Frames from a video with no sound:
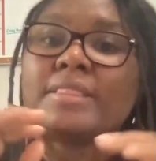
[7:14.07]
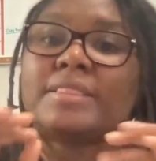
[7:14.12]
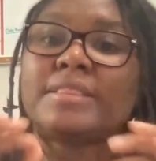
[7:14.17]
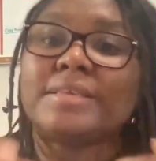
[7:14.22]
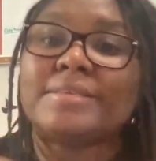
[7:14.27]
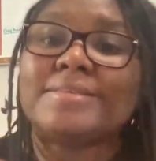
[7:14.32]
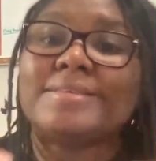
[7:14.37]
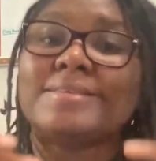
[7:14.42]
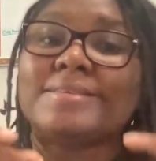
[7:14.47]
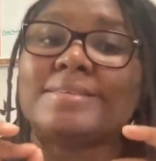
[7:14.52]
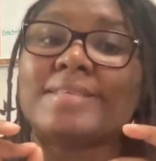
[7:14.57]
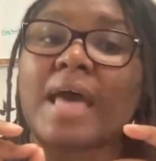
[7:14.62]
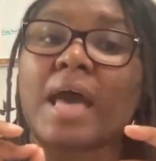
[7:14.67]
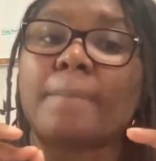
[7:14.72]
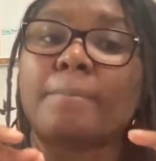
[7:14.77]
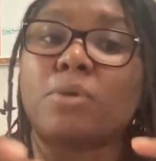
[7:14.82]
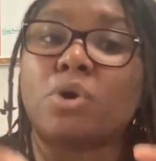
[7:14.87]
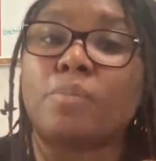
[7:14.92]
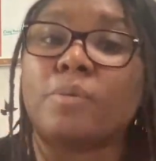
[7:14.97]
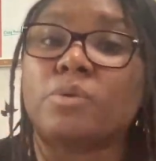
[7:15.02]
This is
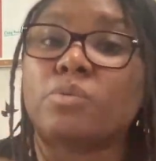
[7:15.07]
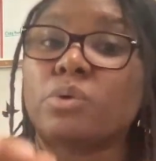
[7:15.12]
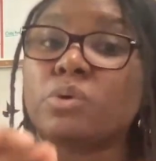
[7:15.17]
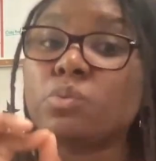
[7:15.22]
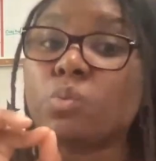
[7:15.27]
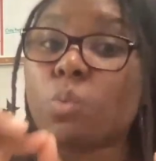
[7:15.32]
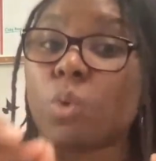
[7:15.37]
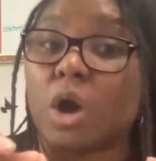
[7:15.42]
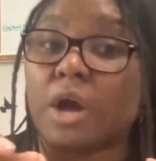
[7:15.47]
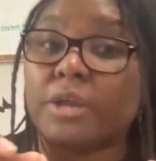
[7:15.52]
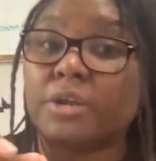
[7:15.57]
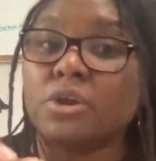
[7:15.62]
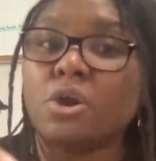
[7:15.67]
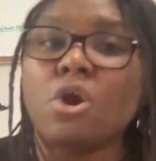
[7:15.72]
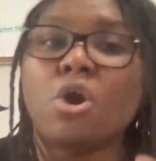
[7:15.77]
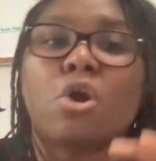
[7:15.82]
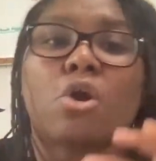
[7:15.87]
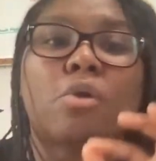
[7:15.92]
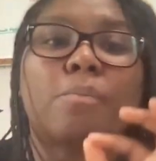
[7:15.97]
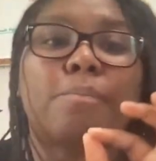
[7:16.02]
that moment when one
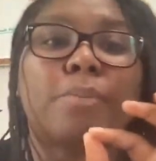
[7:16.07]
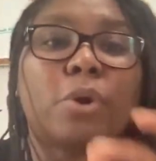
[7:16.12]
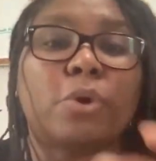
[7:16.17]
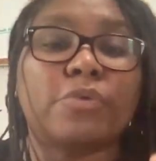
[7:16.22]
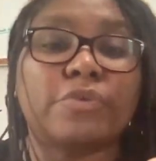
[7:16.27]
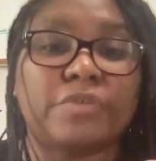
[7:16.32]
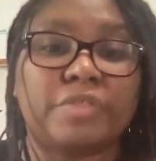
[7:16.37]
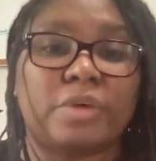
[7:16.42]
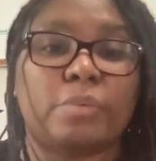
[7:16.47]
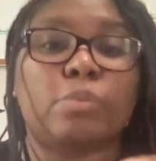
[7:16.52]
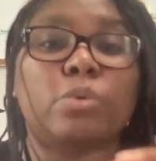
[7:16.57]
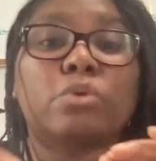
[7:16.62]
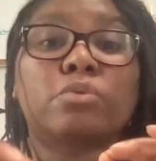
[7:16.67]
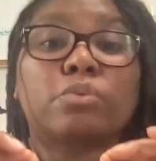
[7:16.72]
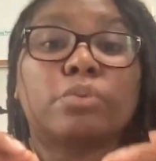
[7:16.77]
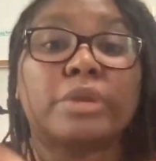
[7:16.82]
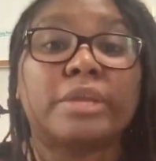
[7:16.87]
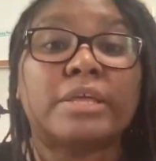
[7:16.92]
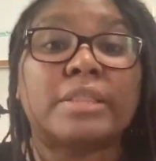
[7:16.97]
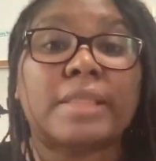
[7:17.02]
or both of them
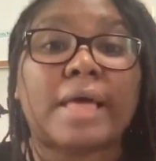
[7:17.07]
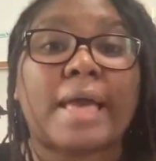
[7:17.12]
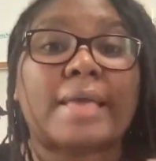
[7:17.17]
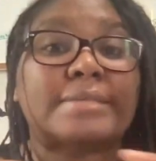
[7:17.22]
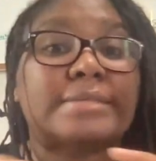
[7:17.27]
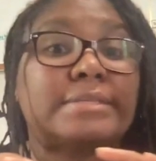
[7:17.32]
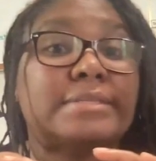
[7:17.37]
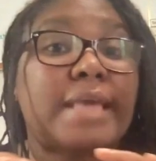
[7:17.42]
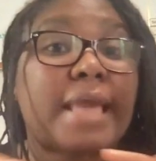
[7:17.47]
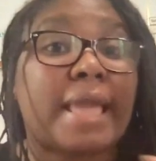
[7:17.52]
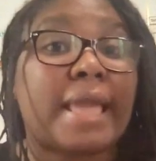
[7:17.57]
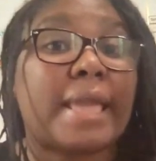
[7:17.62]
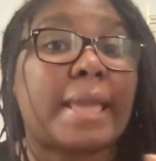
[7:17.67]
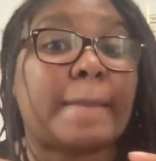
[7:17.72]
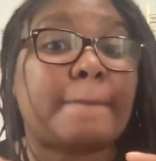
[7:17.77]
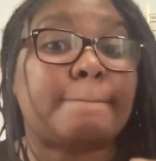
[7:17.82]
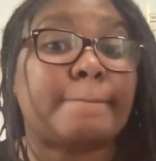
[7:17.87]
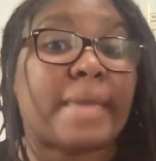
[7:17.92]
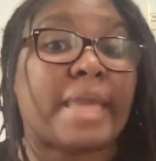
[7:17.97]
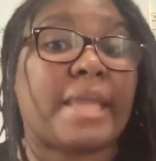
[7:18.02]
will realize
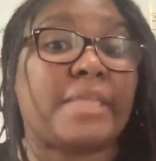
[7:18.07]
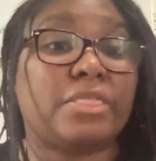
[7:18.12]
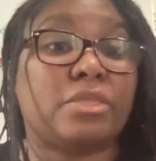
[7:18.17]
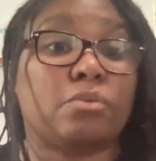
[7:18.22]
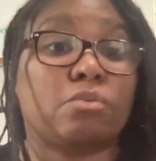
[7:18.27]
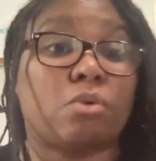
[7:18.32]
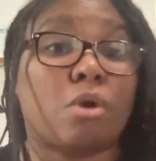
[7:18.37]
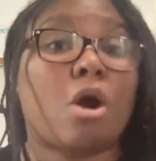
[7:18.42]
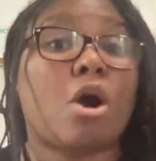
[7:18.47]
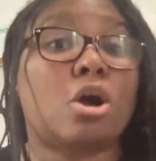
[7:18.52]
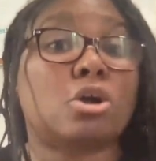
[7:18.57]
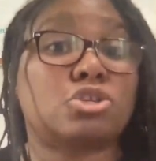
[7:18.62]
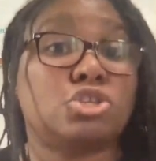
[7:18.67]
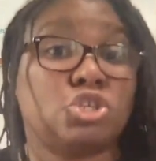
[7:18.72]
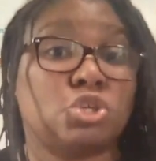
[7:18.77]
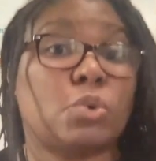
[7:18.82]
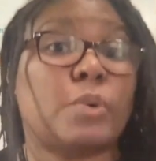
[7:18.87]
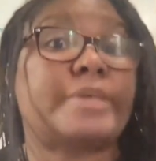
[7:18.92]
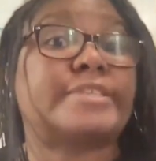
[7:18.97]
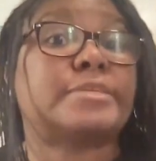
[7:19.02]
they made the wrong
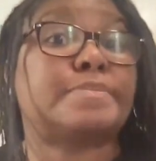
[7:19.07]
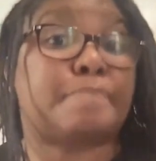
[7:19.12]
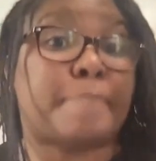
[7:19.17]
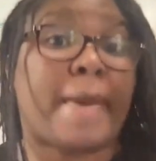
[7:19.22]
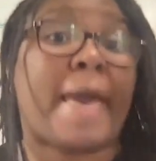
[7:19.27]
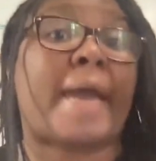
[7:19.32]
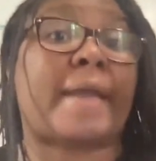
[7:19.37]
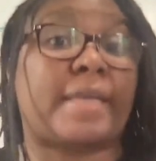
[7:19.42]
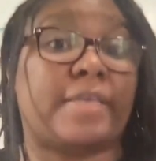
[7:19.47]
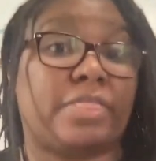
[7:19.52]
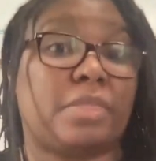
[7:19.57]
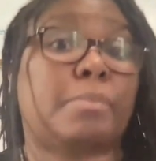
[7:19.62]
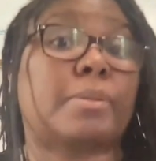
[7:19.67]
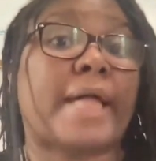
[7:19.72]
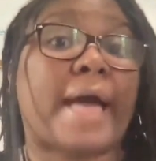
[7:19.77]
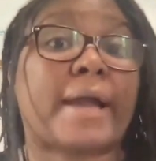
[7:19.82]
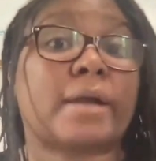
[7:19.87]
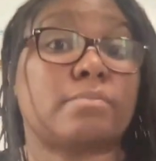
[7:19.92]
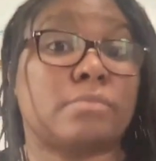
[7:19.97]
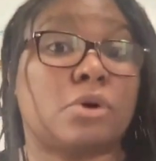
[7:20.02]
choice back in the
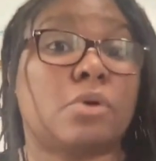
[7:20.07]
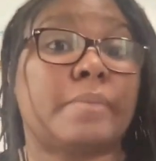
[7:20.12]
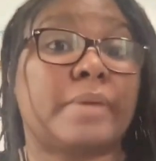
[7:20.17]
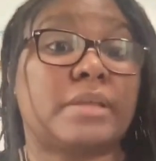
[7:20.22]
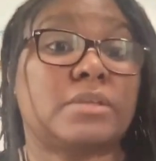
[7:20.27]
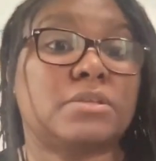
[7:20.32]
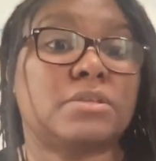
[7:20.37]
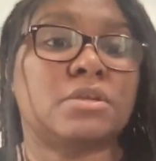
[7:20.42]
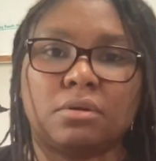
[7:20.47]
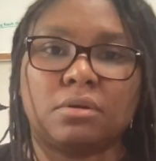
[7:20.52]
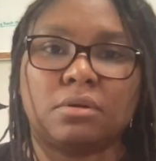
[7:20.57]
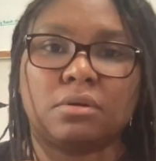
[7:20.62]
black moment.